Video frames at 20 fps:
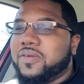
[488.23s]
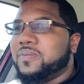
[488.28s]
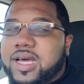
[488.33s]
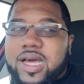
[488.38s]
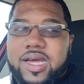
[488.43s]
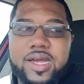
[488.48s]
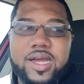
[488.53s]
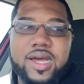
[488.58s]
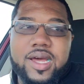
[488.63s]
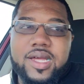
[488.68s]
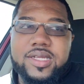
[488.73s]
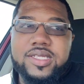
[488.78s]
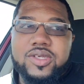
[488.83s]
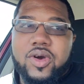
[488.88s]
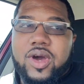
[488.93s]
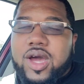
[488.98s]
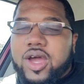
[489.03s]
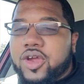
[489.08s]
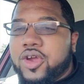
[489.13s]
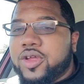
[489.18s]
I,
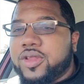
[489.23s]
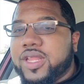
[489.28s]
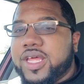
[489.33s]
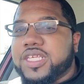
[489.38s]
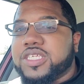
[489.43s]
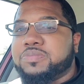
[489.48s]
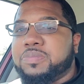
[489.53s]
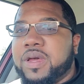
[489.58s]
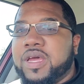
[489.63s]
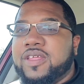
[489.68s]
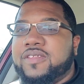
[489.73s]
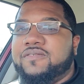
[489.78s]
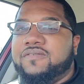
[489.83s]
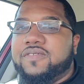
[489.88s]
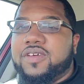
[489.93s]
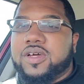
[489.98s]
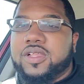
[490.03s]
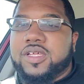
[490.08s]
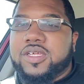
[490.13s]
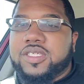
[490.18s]
so I heard that Space
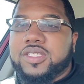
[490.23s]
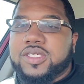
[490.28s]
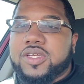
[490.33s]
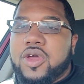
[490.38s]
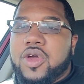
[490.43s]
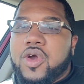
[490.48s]
Village